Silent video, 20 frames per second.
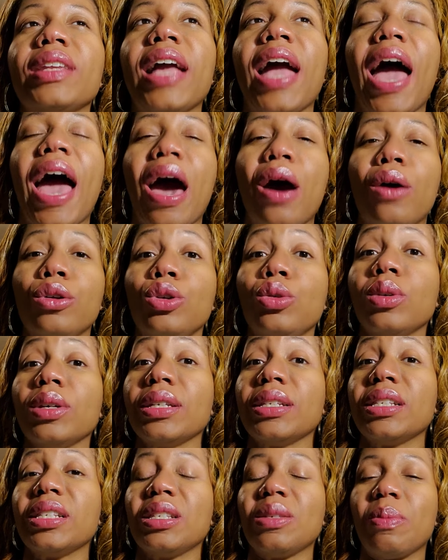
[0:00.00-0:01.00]
how you
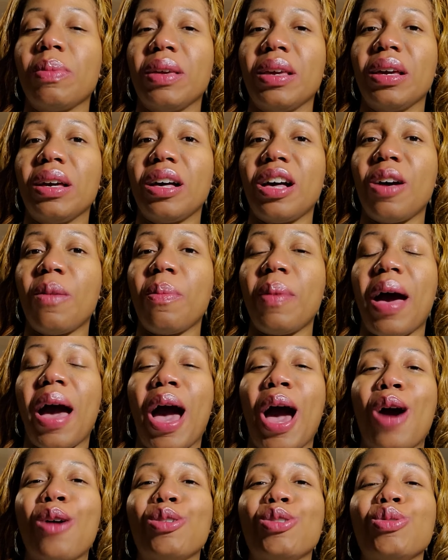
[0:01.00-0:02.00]
can speak up,
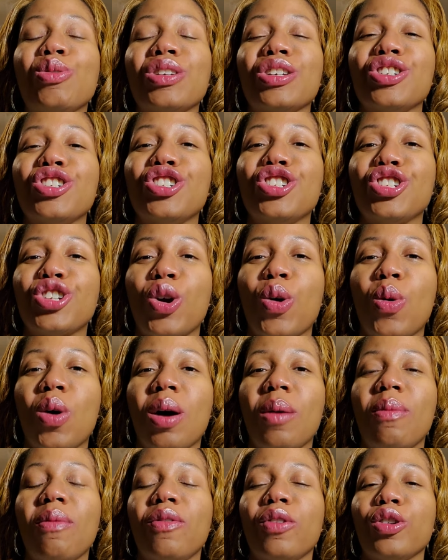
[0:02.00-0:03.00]
how you can show
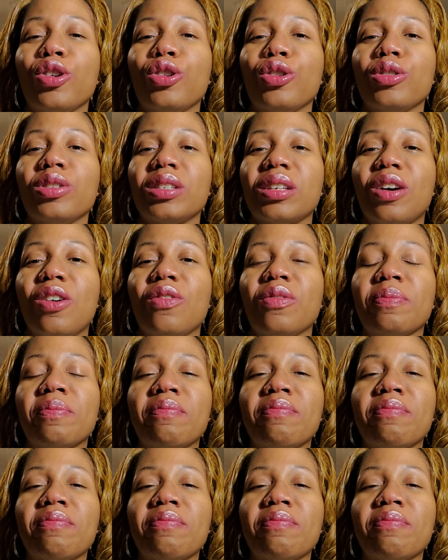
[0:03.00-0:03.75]
up for yourself,